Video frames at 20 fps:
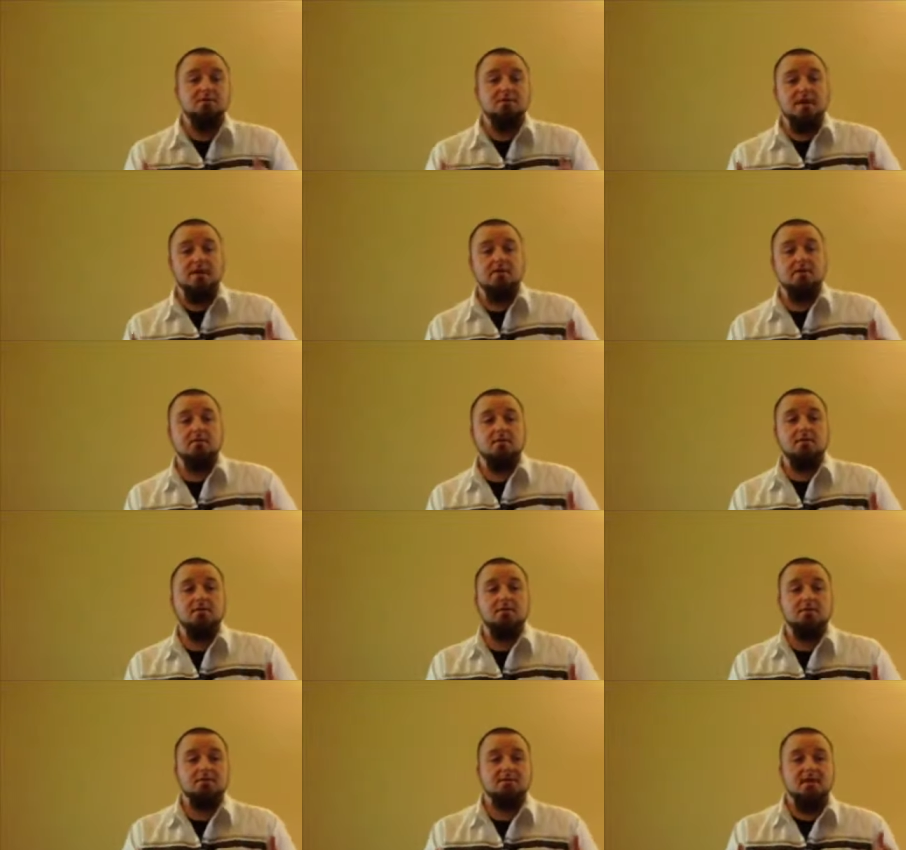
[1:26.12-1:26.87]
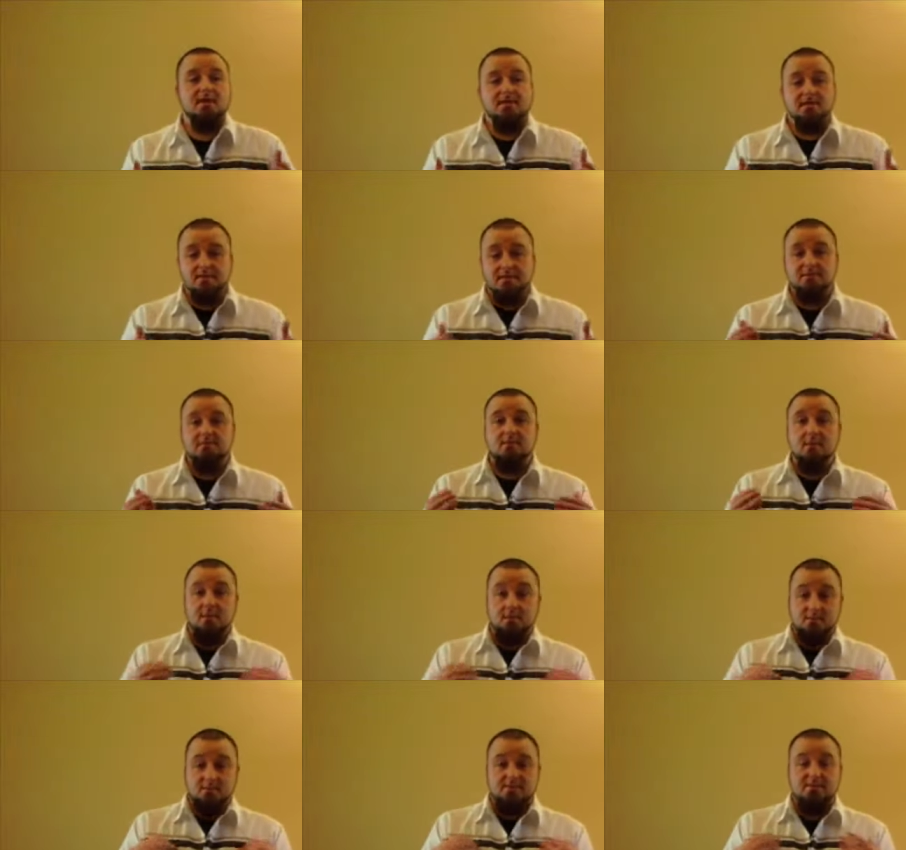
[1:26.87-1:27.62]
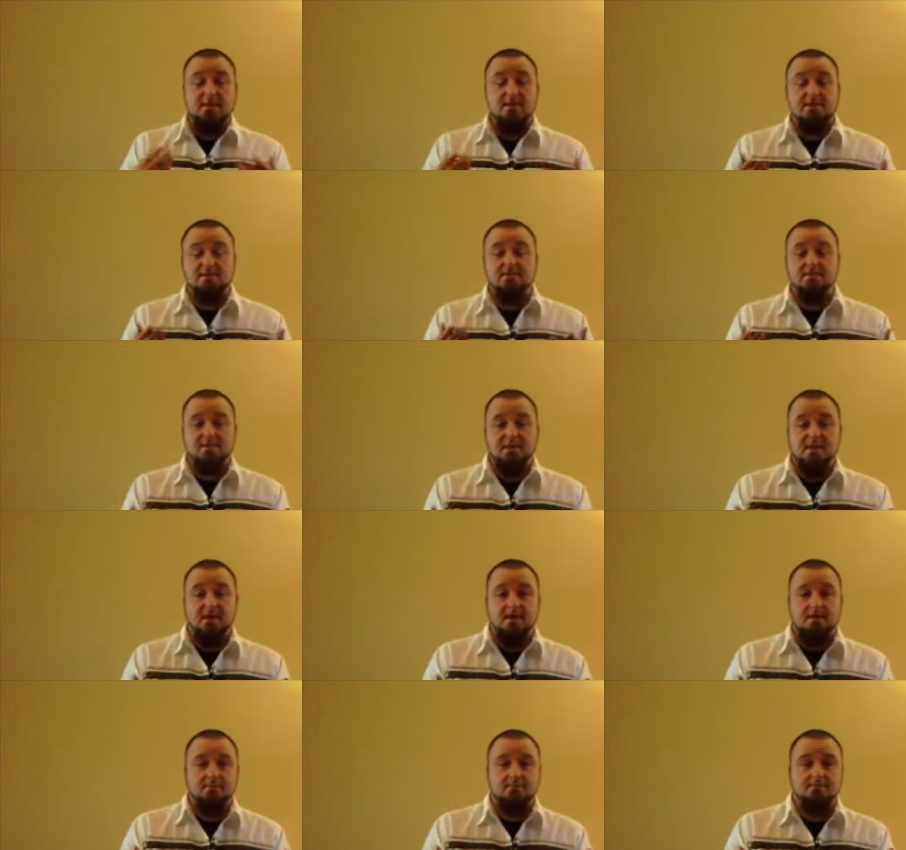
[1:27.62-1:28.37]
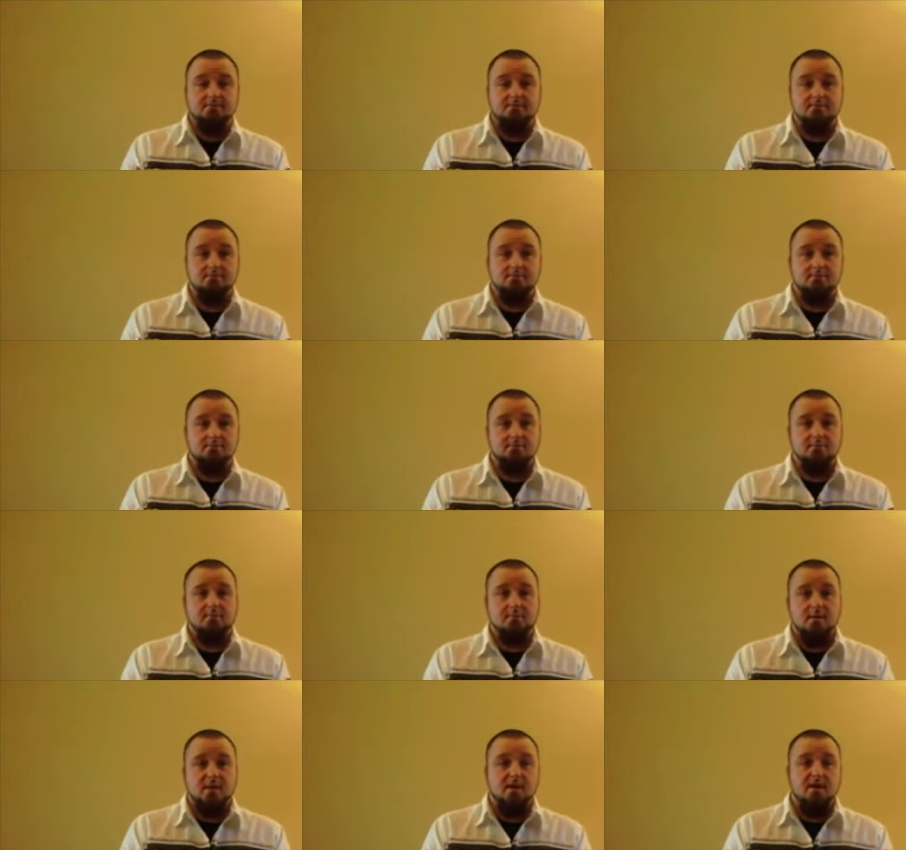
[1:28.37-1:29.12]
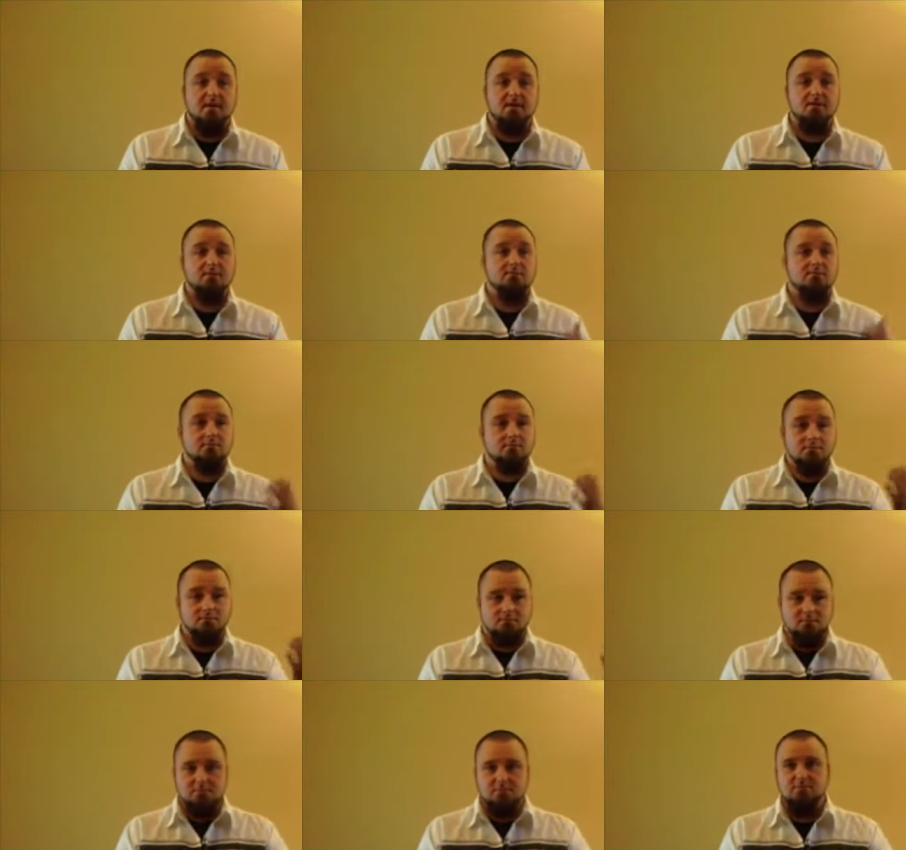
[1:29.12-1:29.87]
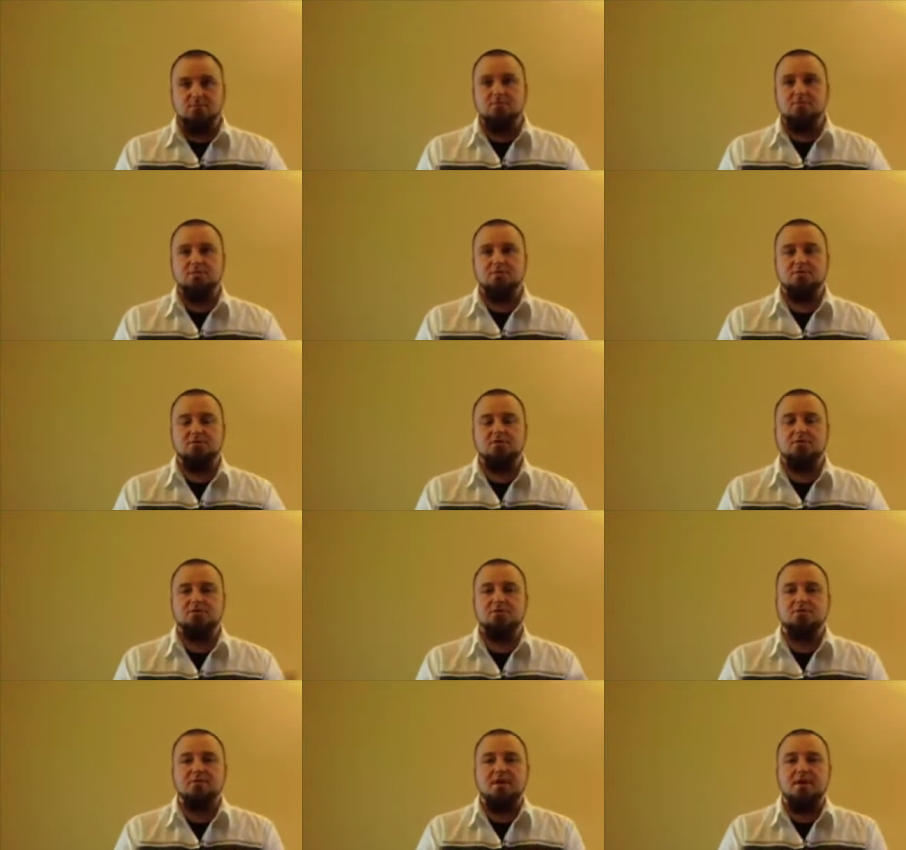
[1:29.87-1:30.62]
take a look, take, take some time and search